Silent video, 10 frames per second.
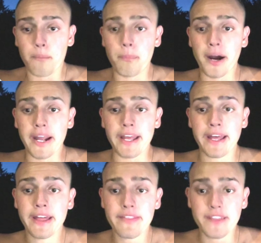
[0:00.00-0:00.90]
But
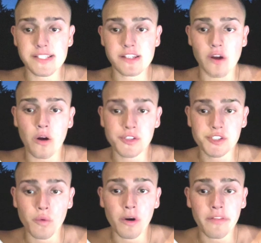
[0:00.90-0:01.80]
this is
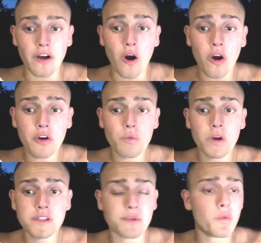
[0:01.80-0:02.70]
also one of the harder
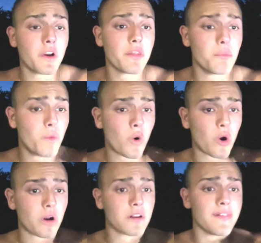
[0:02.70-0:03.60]
ones and one of the
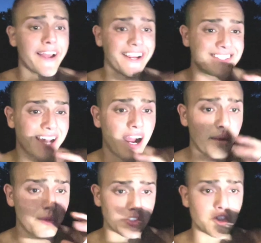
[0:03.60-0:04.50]
more like
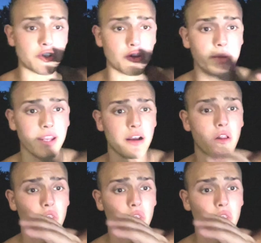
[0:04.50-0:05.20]
time consuming